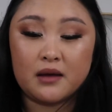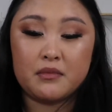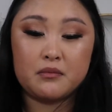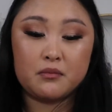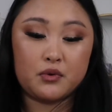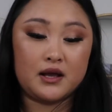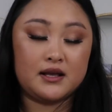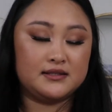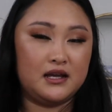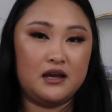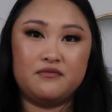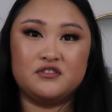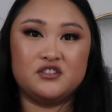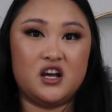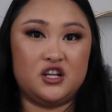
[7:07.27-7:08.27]
I'm impressed. I
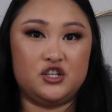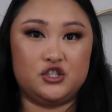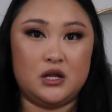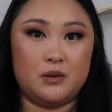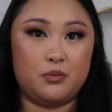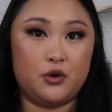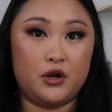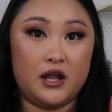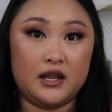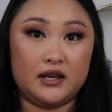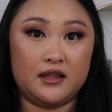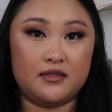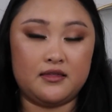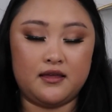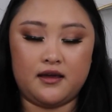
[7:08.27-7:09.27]
haven't touched it up or
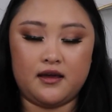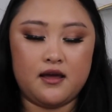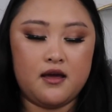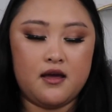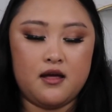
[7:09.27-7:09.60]
anything.